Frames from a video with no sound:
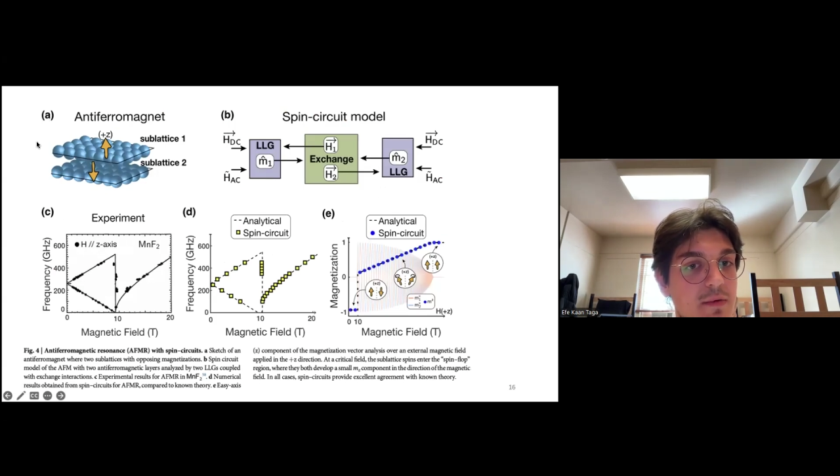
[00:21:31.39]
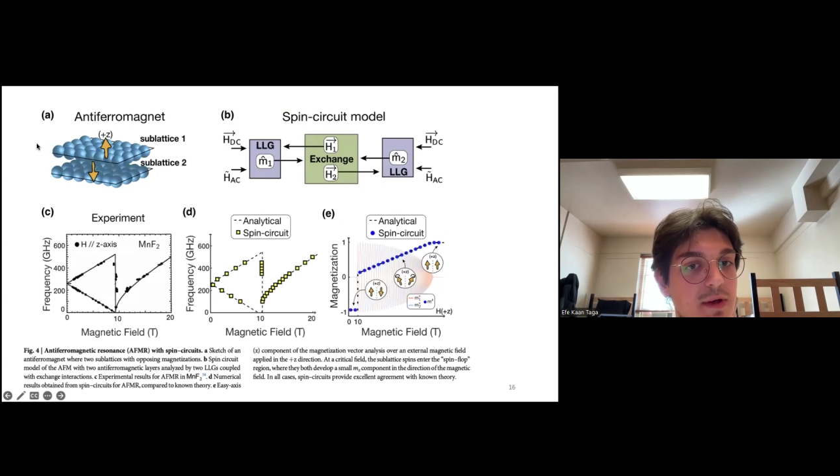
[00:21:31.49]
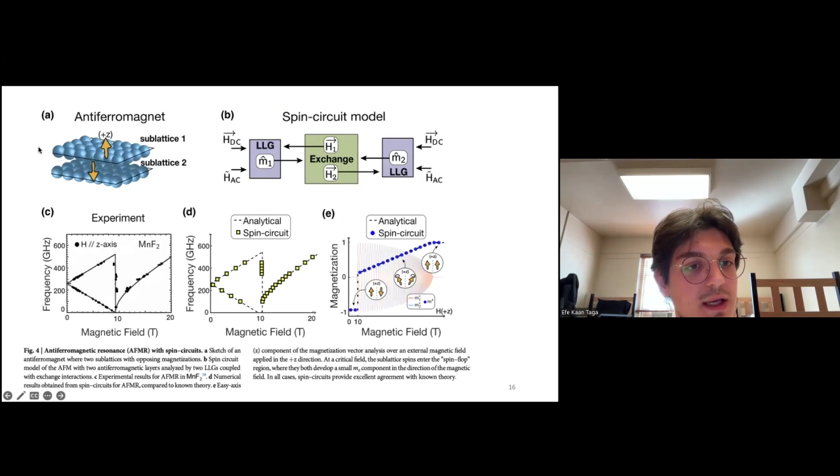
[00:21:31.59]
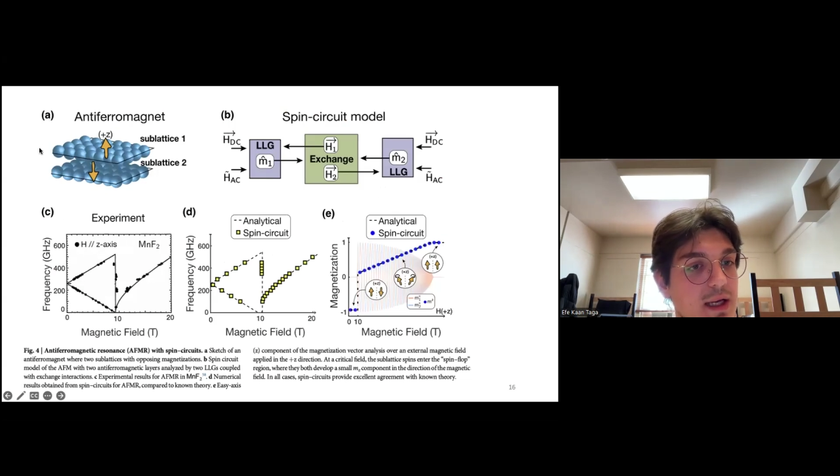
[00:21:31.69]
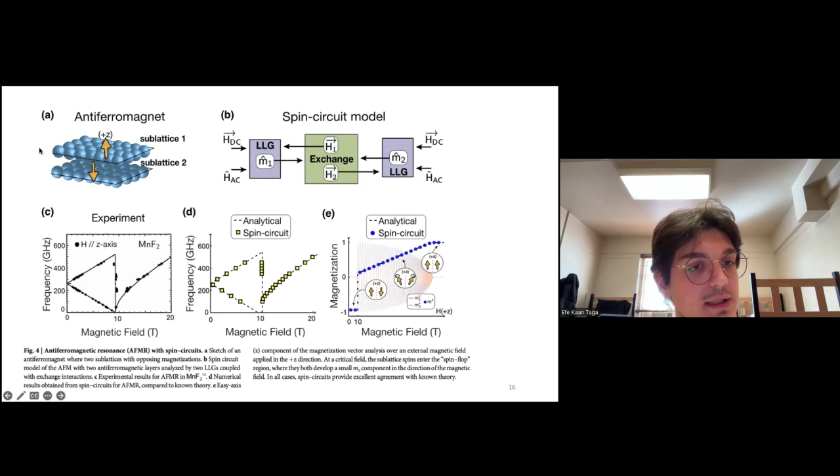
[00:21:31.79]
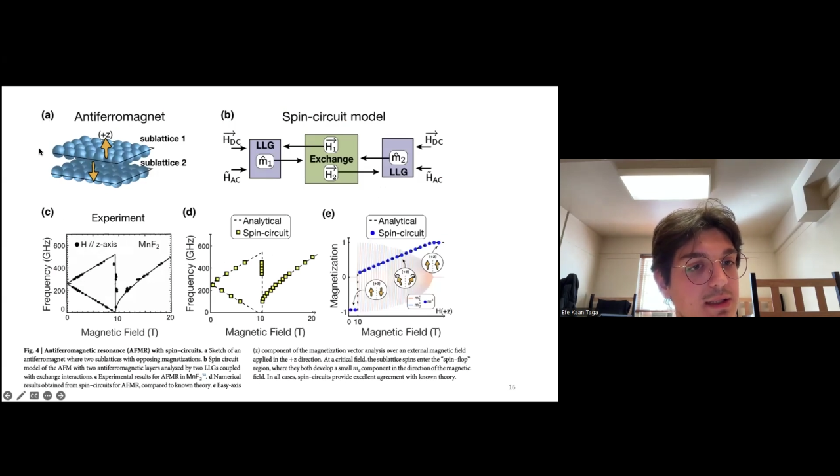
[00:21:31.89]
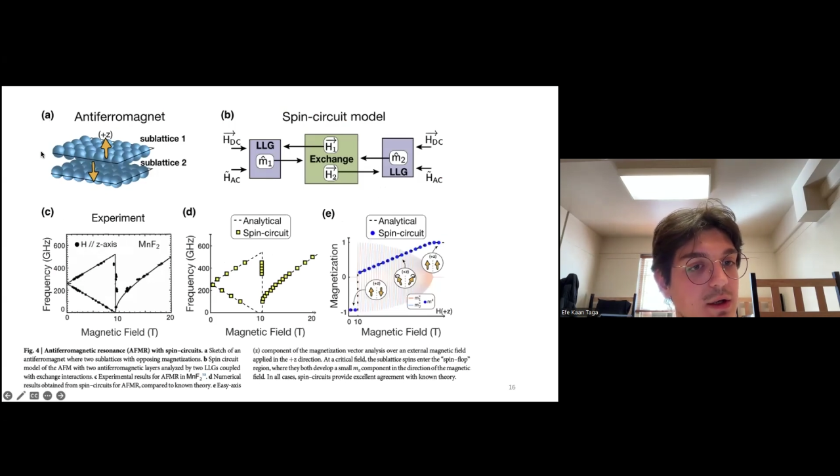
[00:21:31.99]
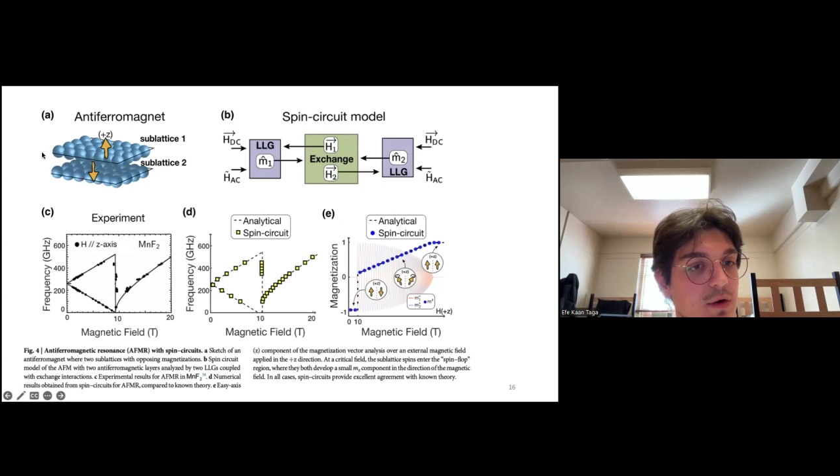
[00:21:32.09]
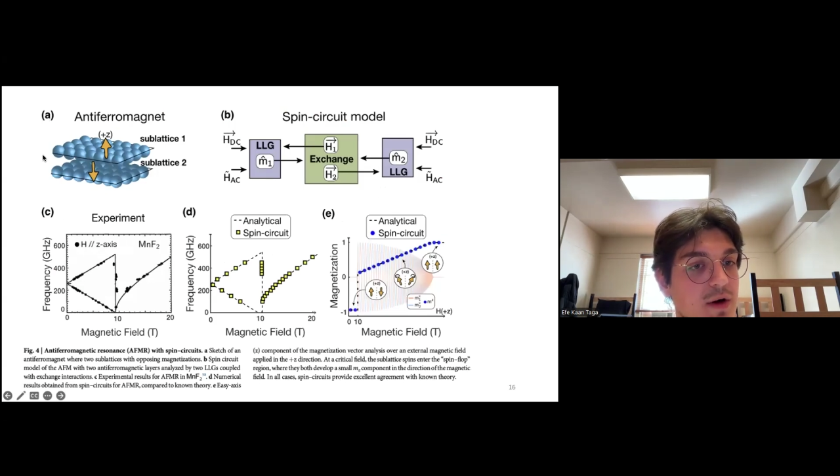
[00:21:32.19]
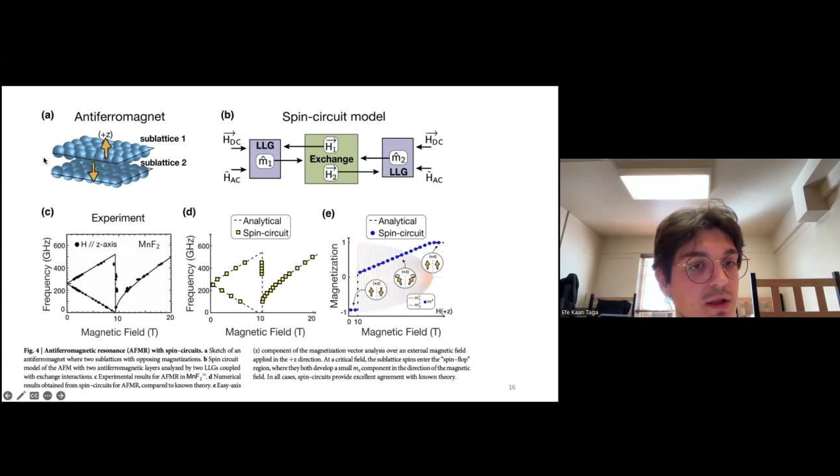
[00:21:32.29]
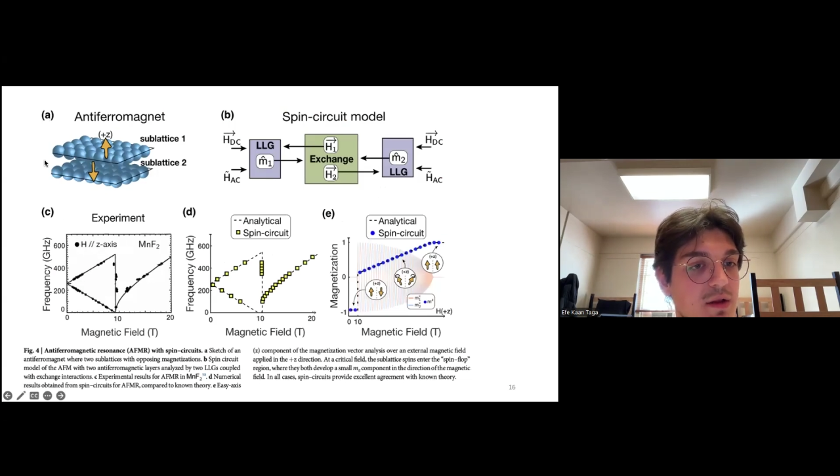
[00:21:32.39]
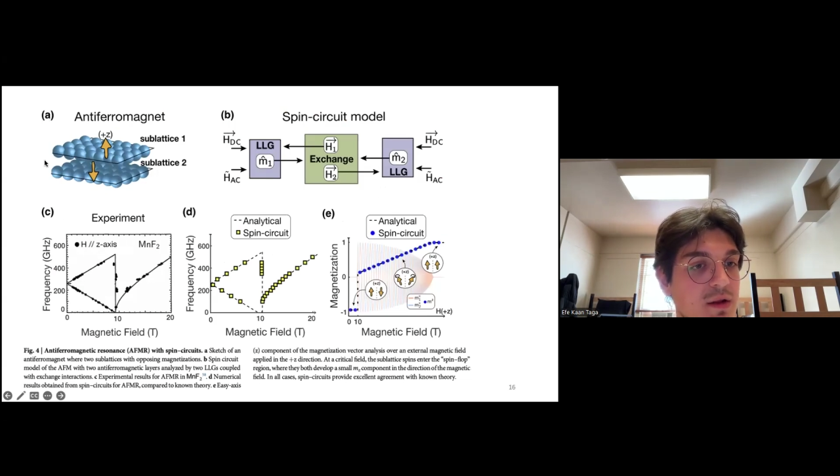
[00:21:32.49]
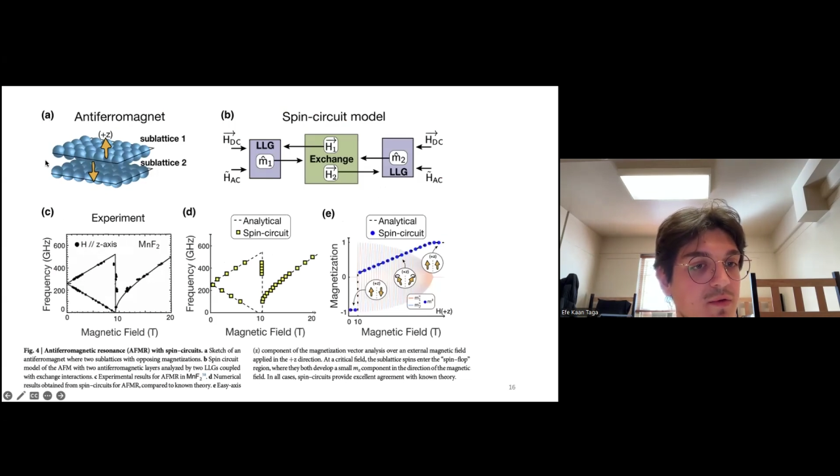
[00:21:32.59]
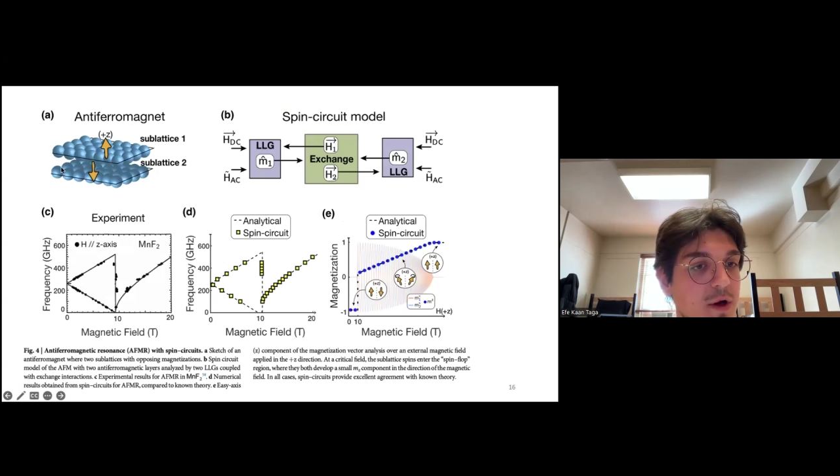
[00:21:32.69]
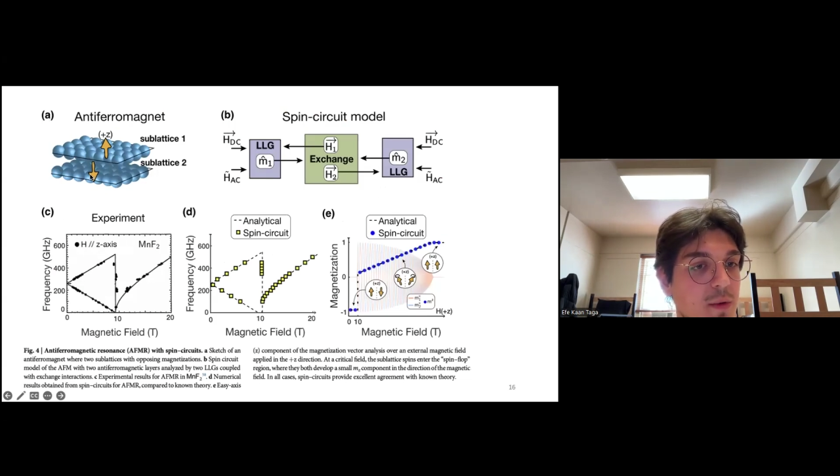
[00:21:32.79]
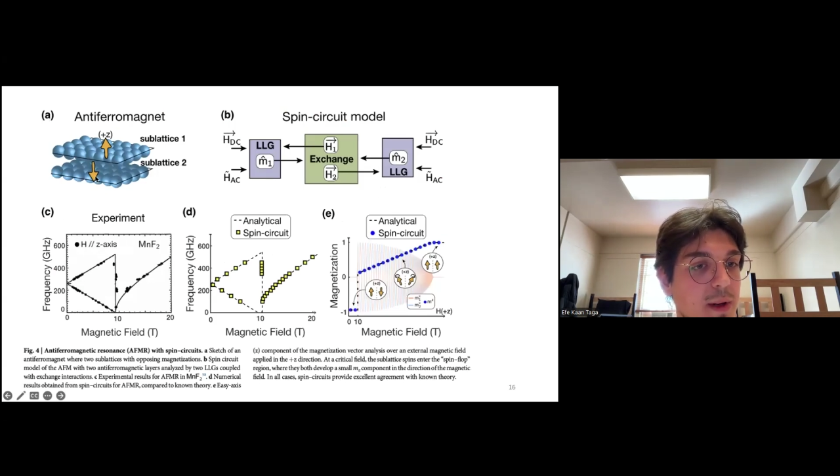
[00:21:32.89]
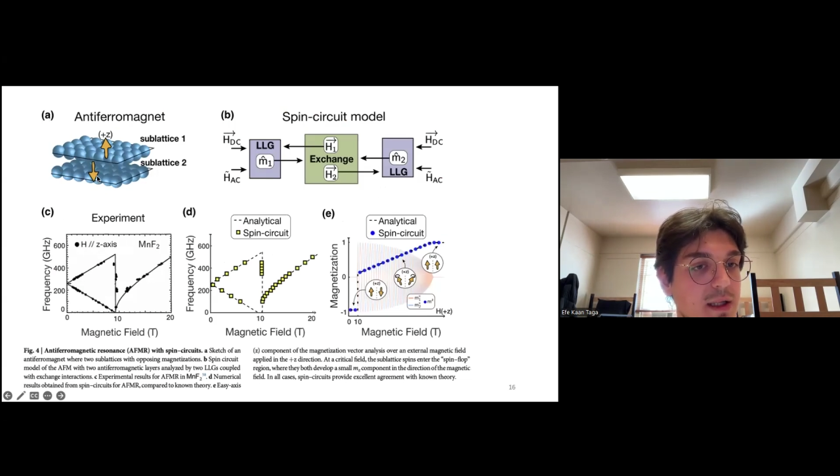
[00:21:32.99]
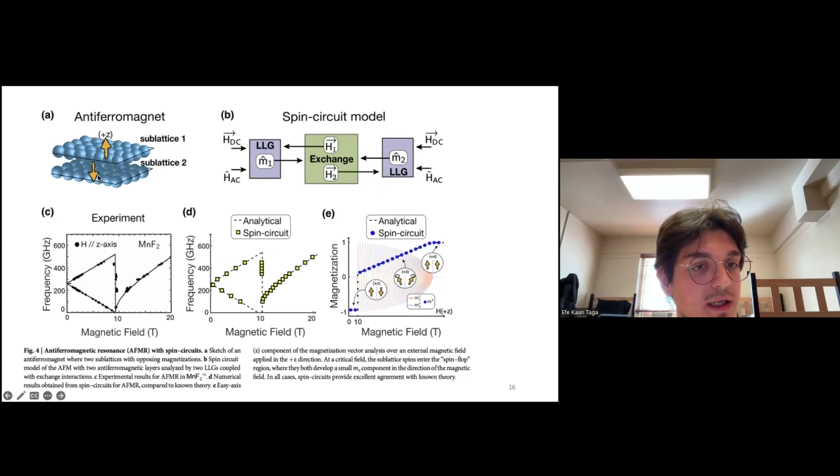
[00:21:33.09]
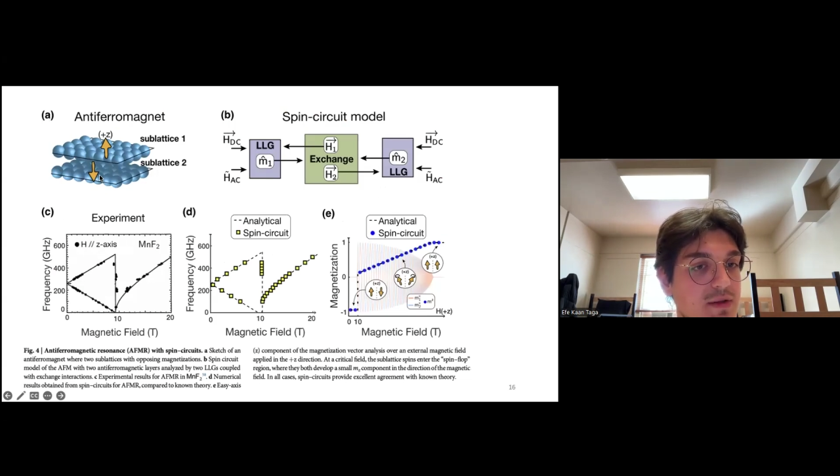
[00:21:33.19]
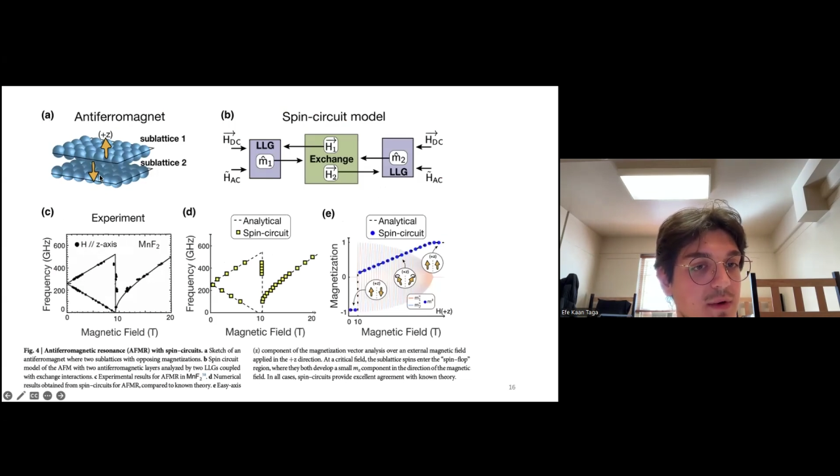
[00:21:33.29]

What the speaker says: we can see of antiferromagnets